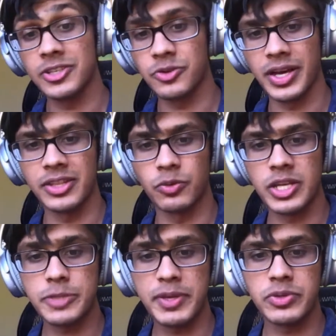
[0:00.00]
that's right. The
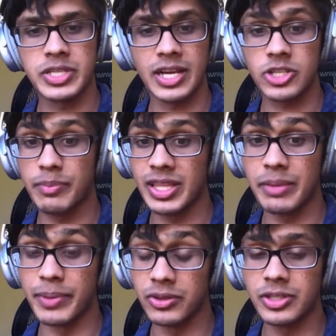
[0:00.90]
recipe was actually
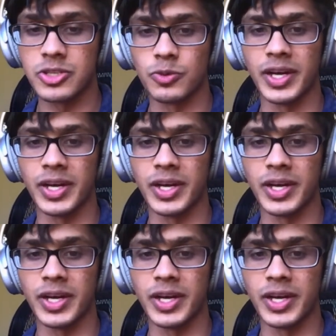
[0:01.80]
mainly built this